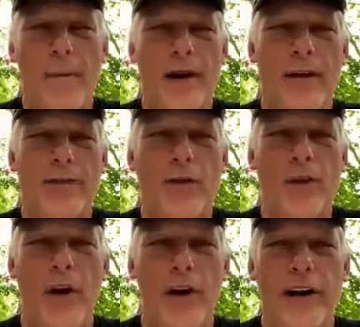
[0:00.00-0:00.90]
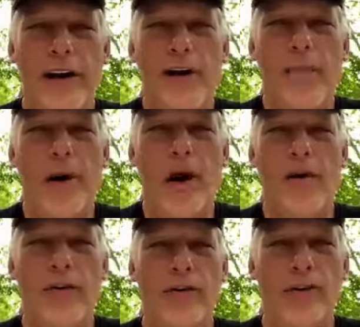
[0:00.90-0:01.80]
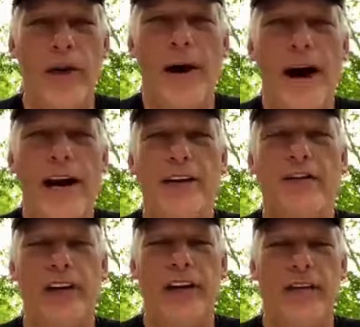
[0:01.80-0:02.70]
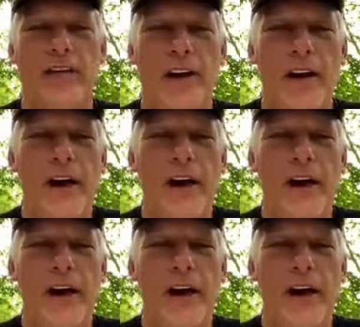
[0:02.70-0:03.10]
I'm going to throw a note in here to Paul, who's behind the scenes.